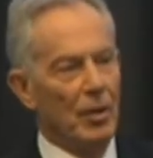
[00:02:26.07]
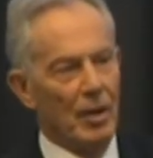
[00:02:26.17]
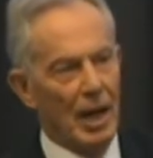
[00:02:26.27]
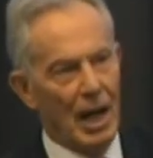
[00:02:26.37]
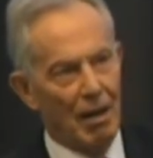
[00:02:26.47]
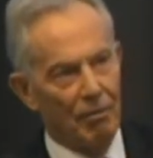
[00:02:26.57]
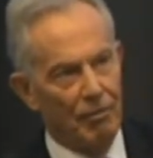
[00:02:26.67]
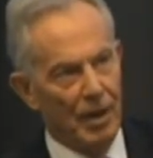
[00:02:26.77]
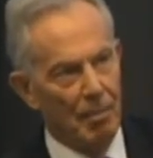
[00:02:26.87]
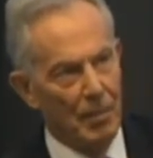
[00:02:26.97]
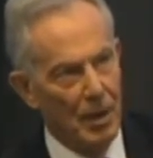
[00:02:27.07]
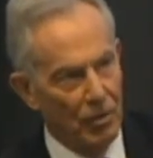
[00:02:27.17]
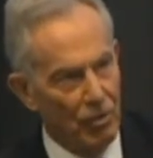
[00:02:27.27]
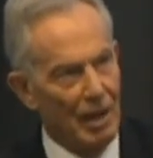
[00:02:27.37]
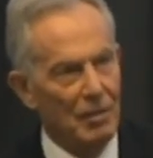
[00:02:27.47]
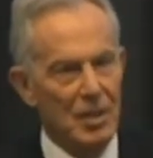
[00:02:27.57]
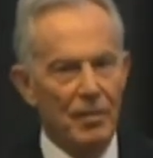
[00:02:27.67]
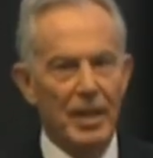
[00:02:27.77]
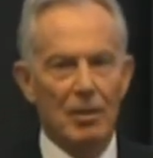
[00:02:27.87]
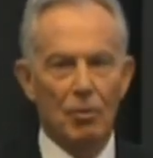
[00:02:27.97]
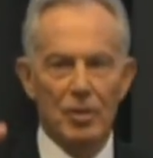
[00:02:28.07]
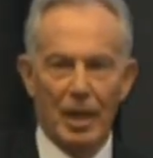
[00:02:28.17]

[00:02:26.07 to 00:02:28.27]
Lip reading: You're going to have driverless vehicles,